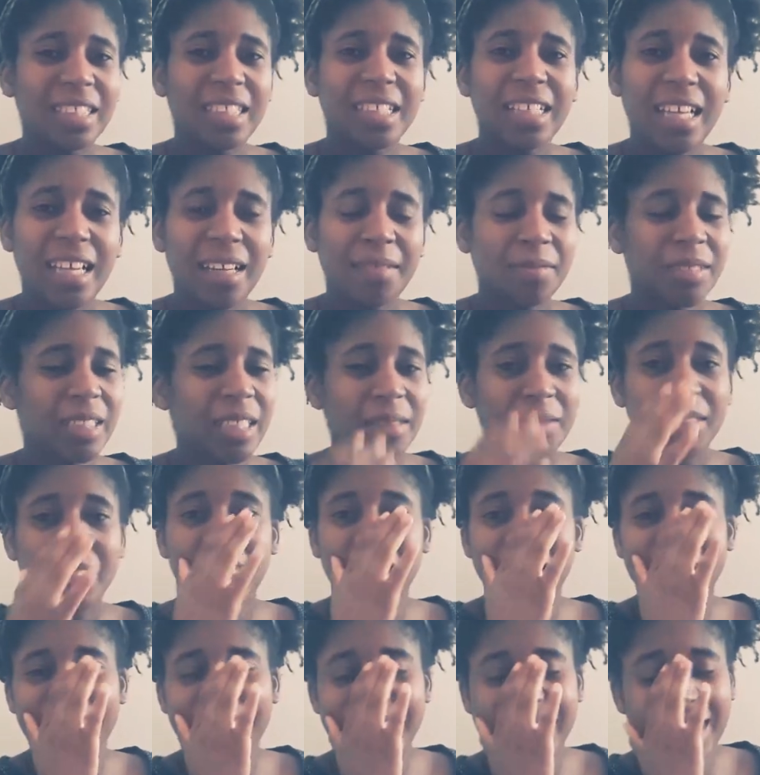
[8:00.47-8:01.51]
Team
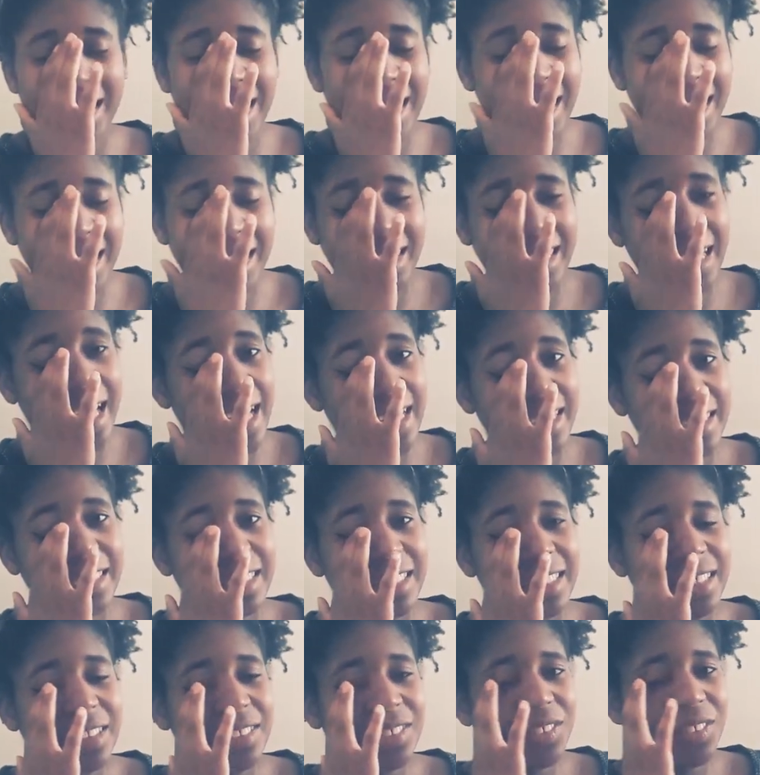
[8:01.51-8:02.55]
Jesus today because God is
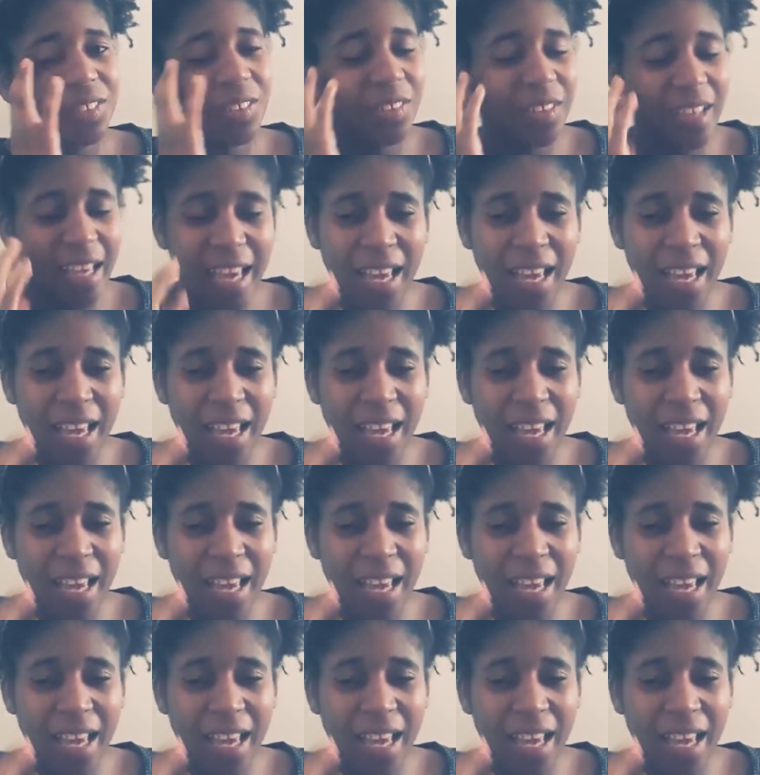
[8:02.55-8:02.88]
in control.